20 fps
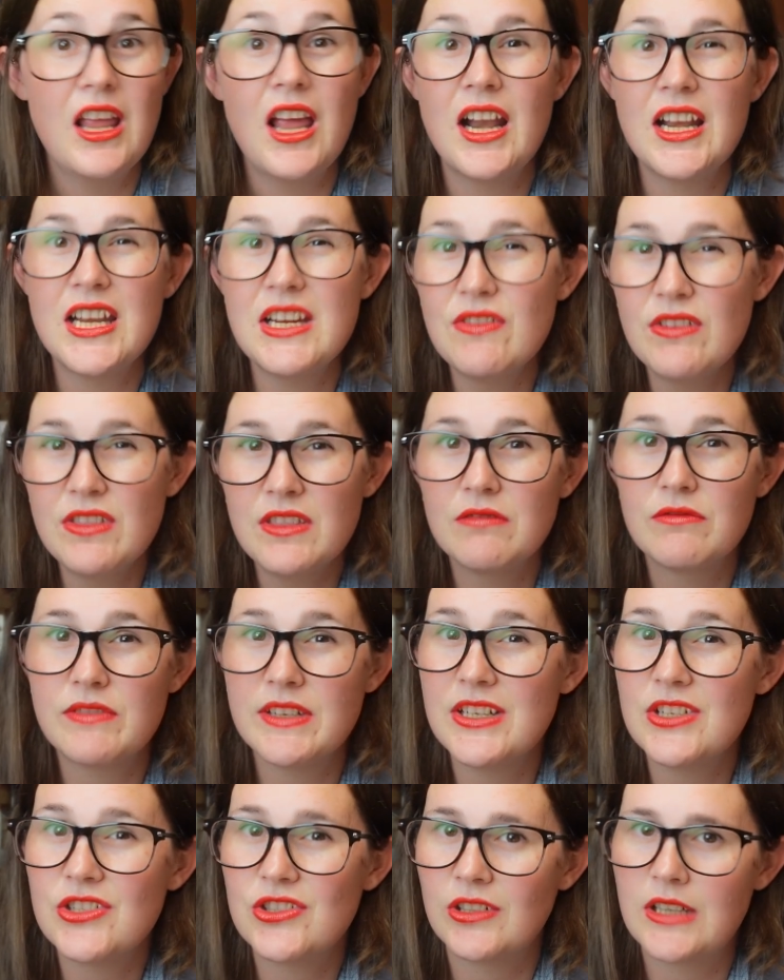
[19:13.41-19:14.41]
And even the
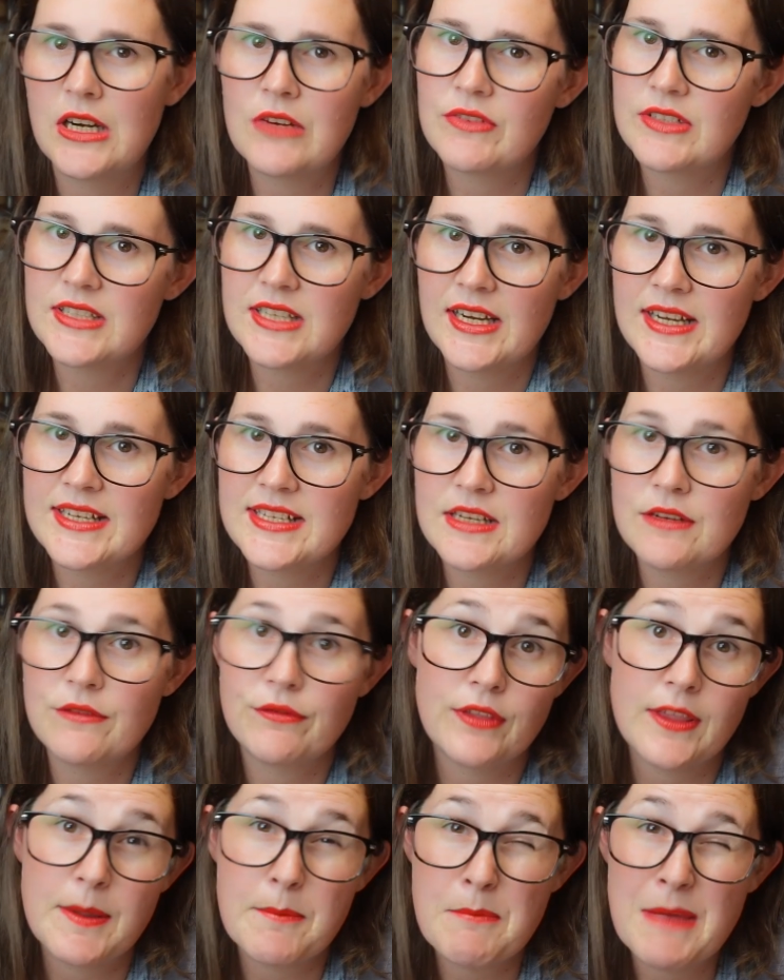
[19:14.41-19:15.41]
reach they're advertising
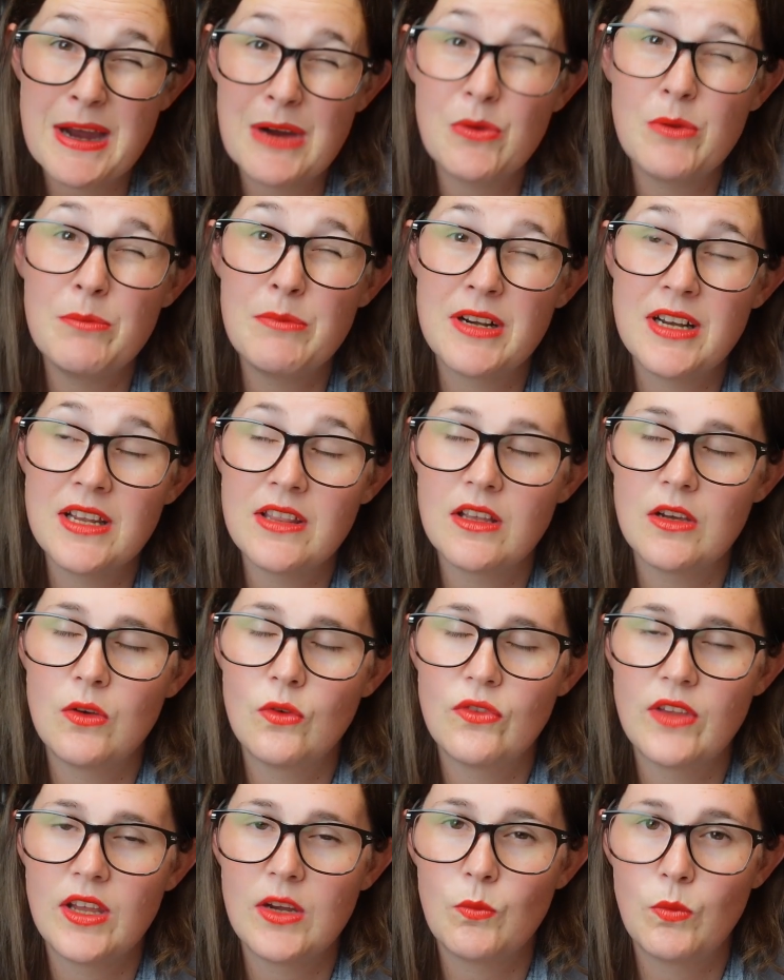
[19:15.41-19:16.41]
for the amount of money that
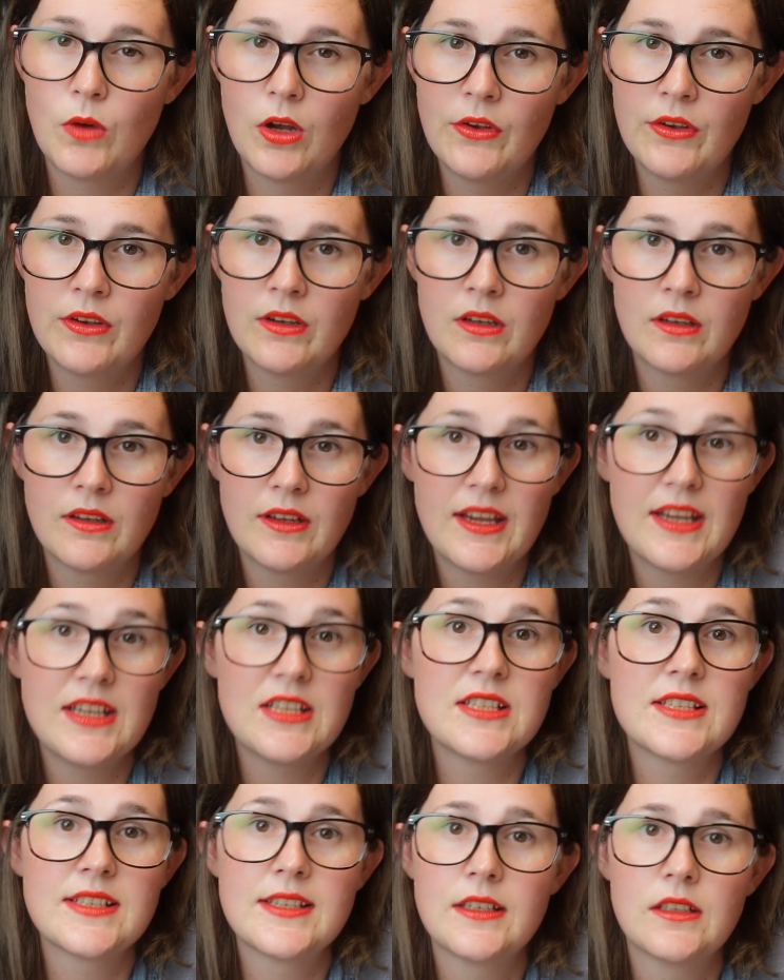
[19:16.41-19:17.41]
they want
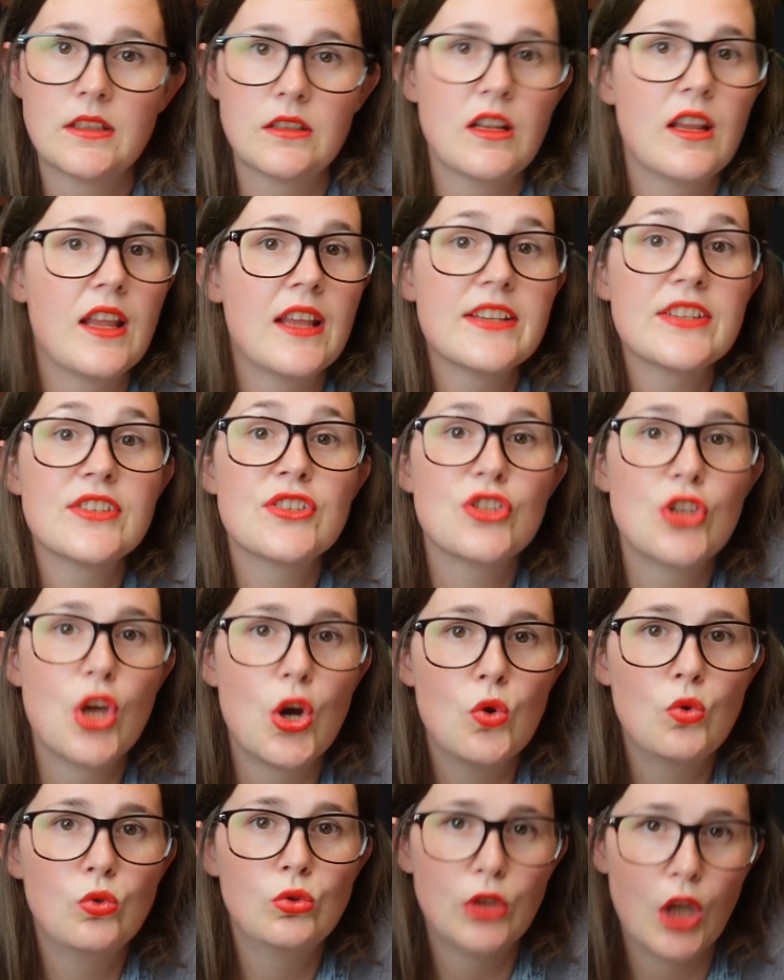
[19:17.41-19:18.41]
is
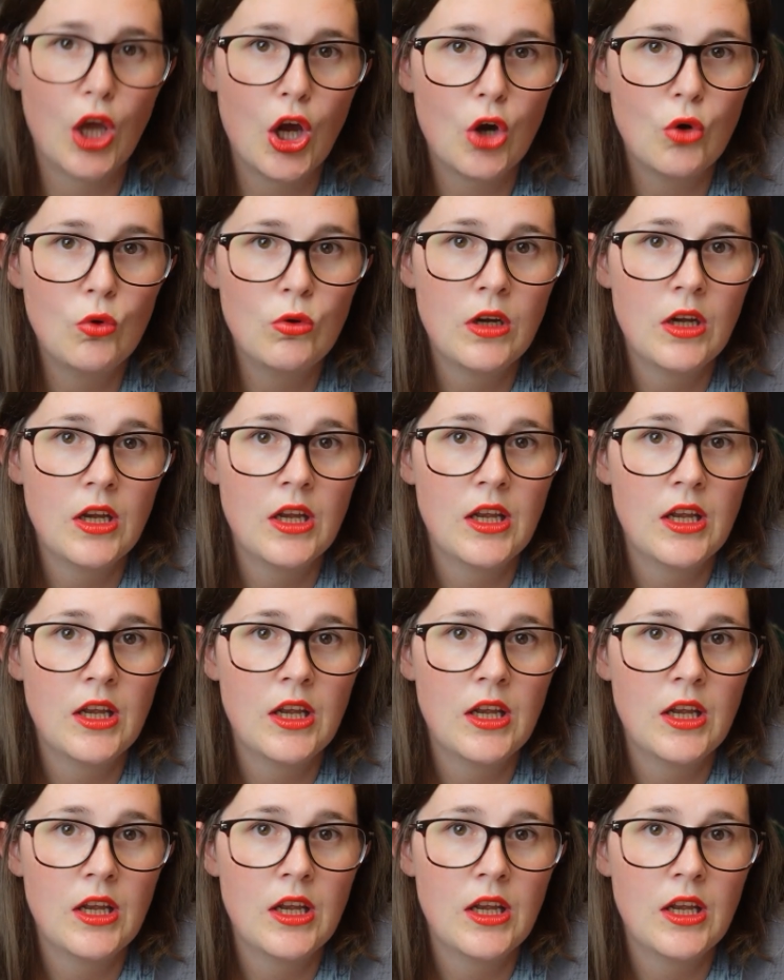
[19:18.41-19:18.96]
so low,